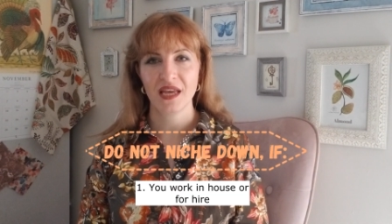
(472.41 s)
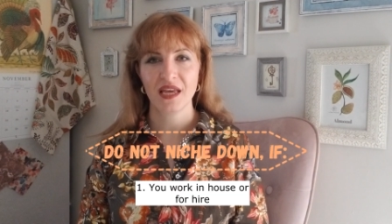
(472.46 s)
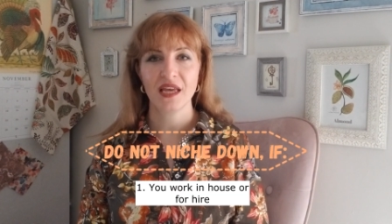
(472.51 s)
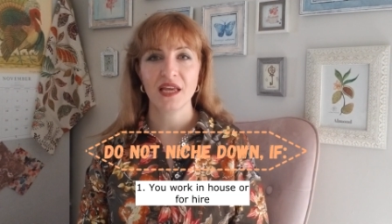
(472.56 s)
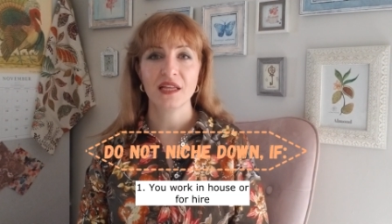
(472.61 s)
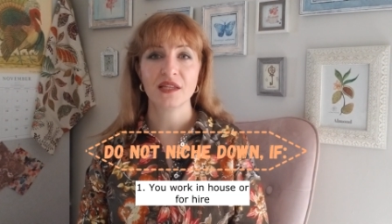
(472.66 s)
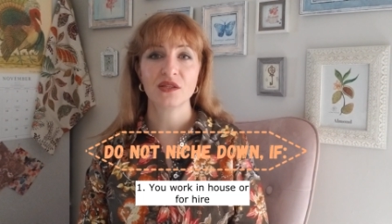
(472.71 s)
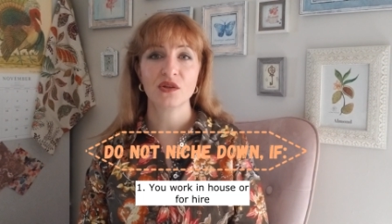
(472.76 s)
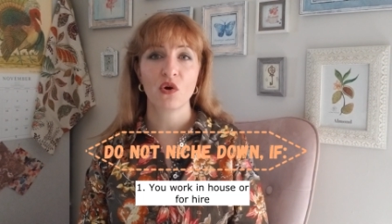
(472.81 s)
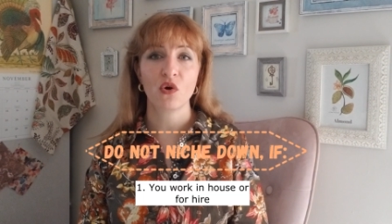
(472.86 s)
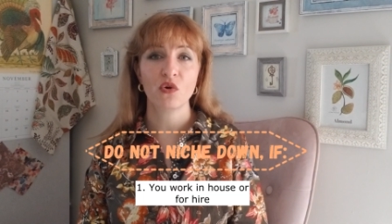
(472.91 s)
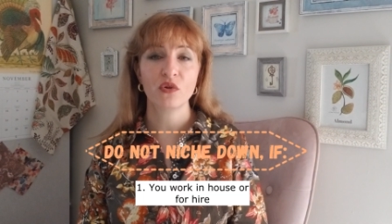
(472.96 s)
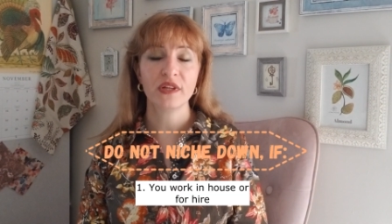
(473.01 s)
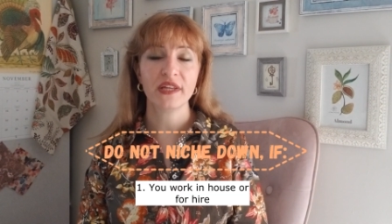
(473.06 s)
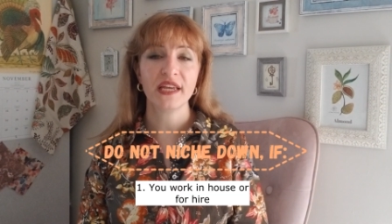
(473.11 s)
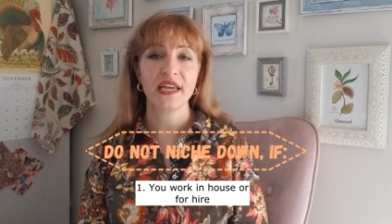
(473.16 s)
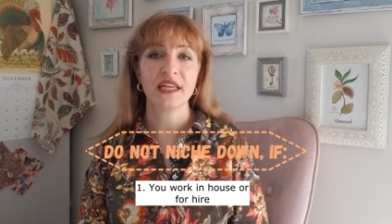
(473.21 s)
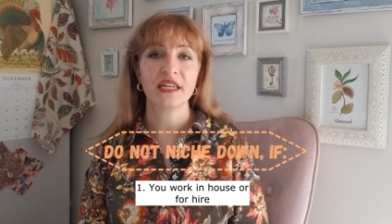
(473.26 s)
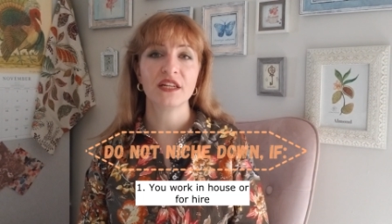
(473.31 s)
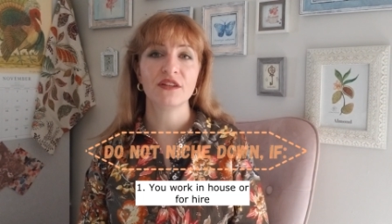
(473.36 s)
It's
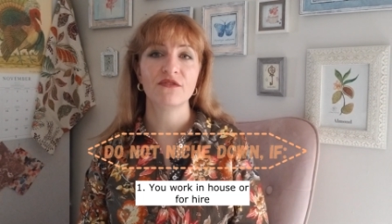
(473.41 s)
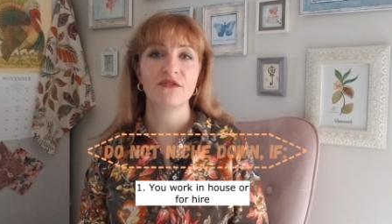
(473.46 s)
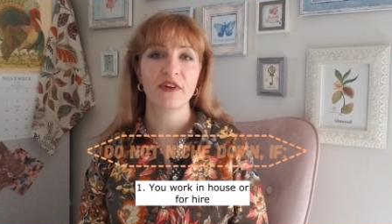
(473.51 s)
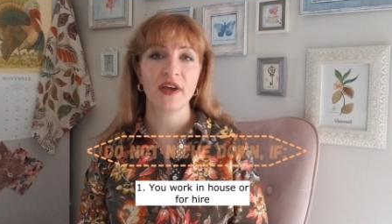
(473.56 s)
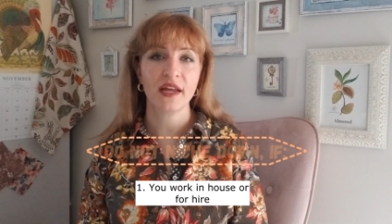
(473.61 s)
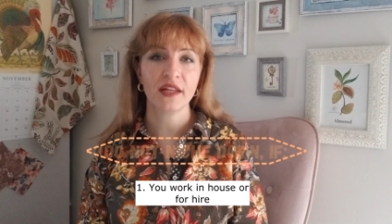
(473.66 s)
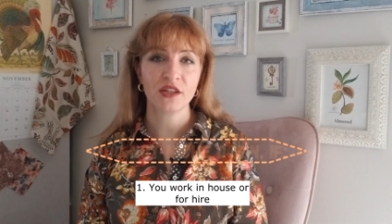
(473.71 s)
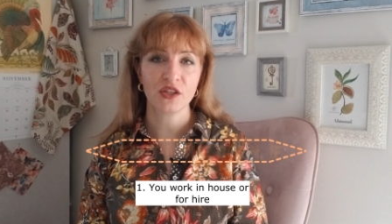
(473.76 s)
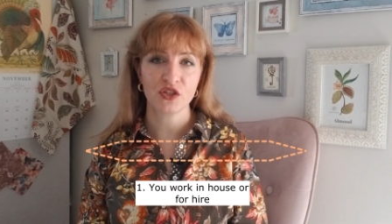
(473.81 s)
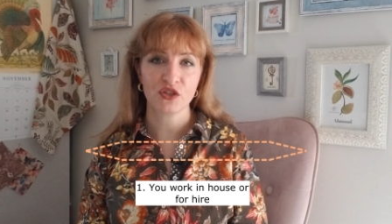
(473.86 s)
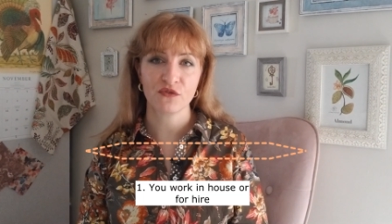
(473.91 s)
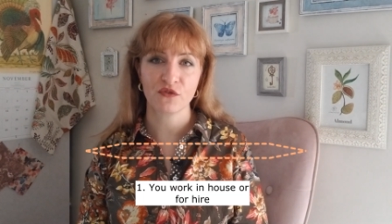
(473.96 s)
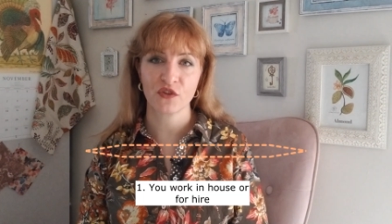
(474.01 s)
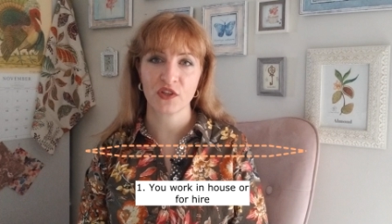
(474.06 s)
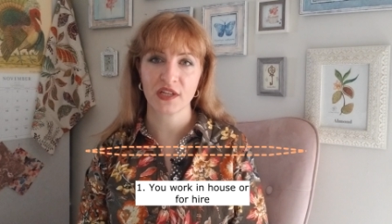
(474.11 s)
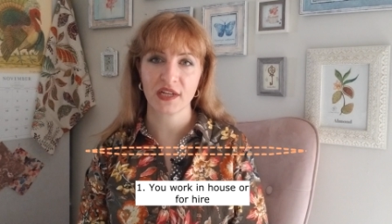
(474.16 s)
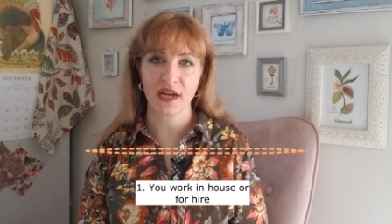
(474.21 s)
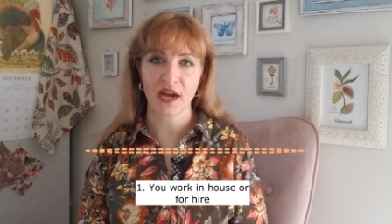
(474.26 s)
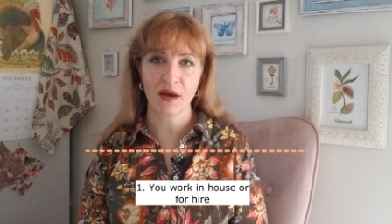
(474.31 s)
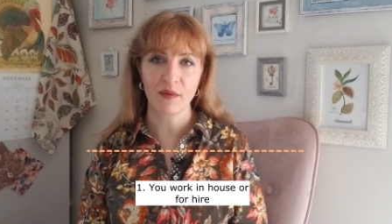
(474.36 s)
only an advantage for
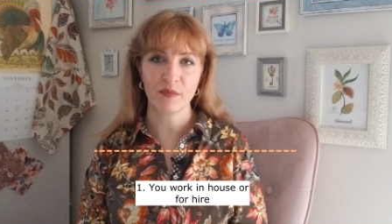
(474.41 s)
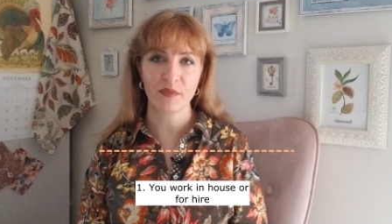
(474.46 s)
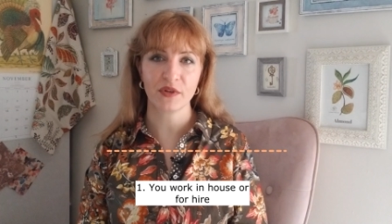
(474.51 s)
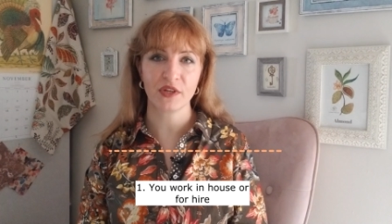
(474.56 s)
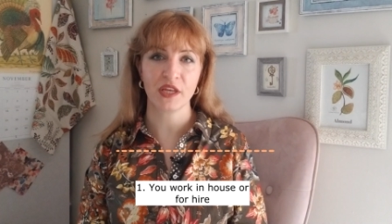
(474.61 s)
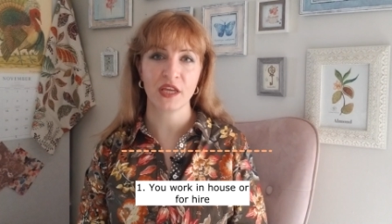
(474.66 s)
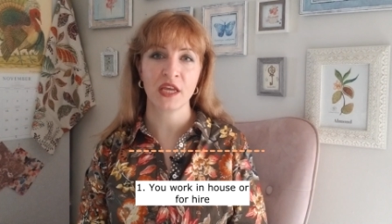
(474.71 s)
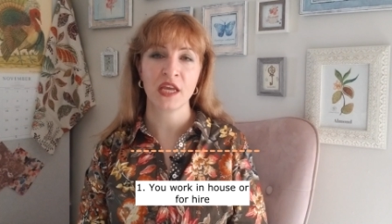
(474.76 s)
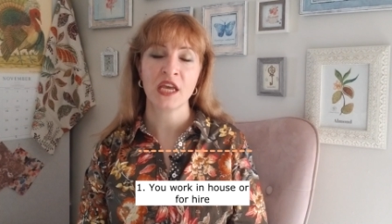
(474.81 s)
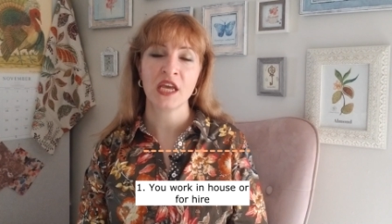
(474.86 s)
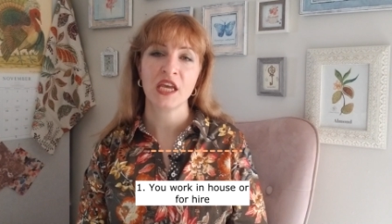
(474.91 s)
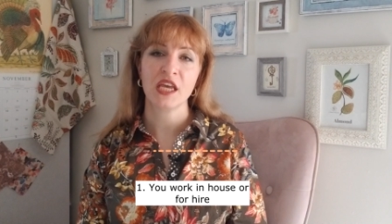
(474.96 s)
the company